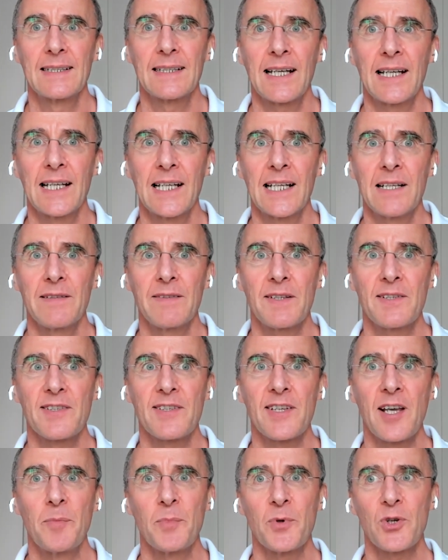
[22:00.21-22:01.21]
kind of
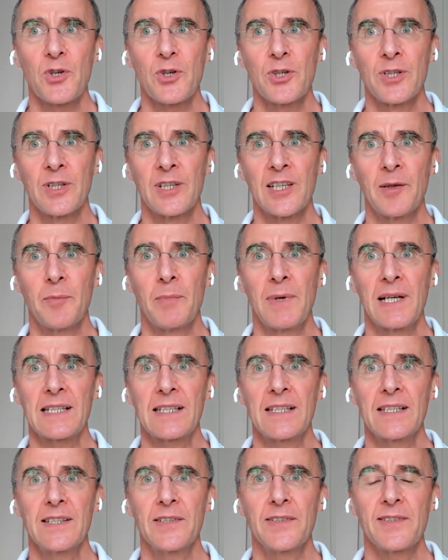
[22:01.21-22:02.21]
assumption that mental
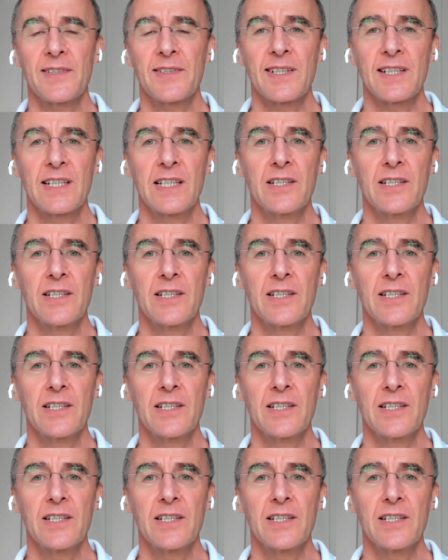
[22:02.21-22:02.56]
health is an